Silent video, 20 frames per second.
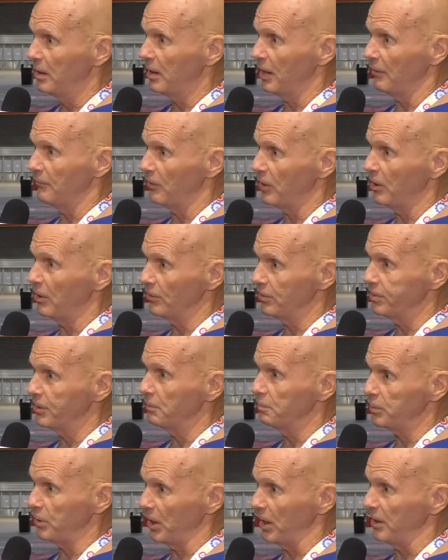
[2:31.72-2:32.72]
have a
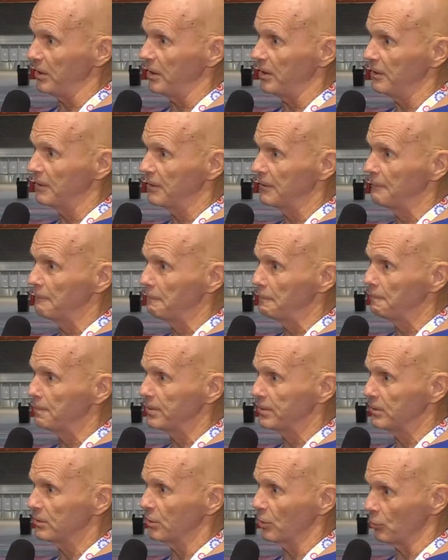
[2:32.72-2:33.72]
healthy planet
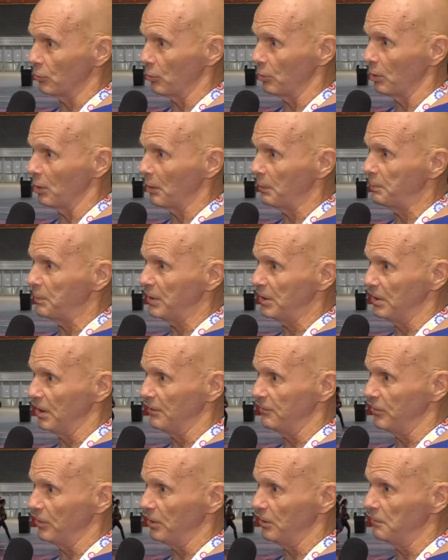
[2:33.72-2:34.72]
to grow up and
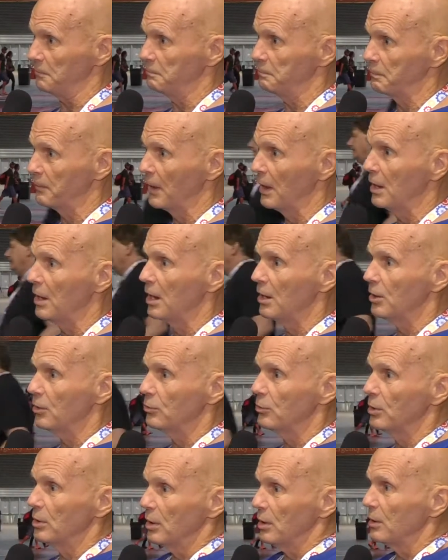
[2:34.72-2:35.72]
live on.
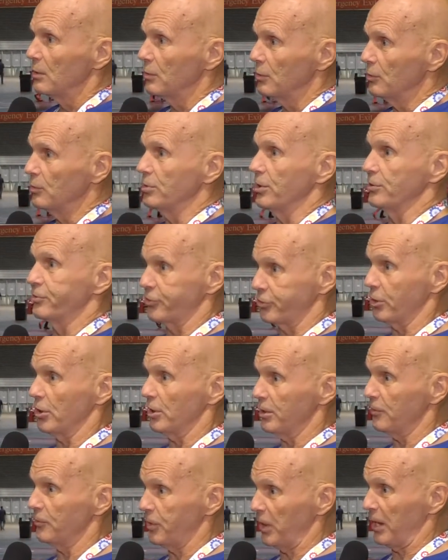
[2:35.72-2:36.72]
The
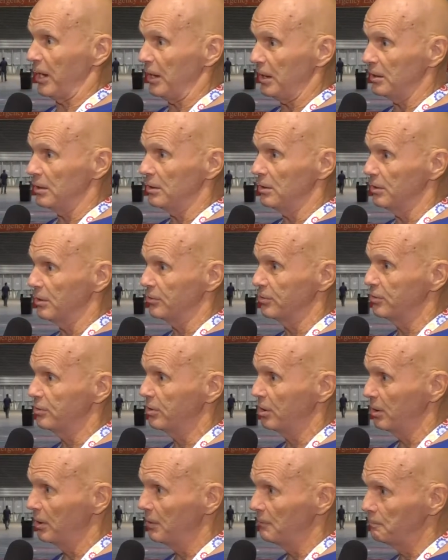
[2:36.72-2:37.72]
start of that
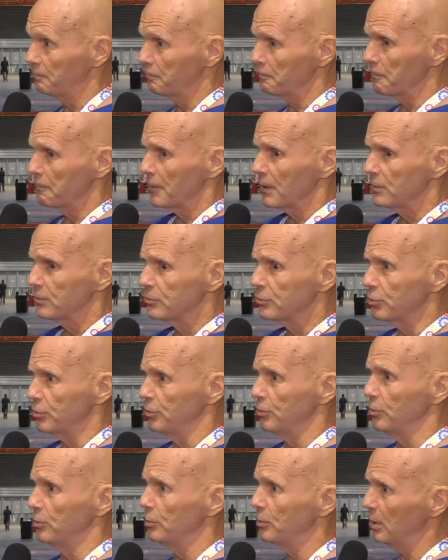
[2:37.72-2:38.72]
is
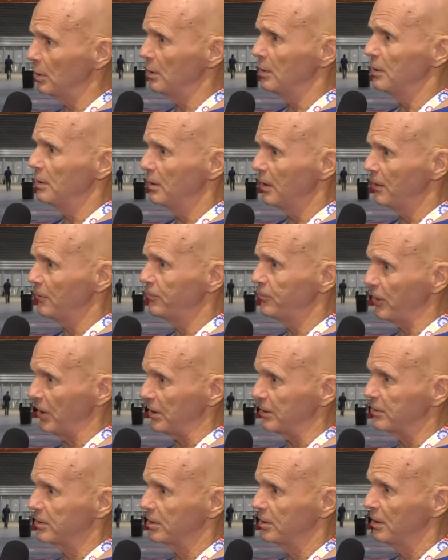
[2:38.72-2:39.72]
to
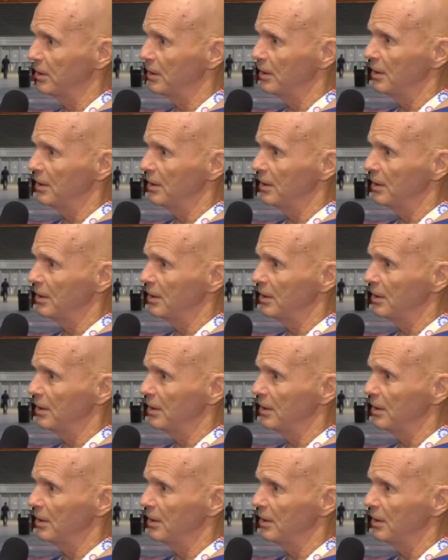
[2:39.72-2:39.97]
effect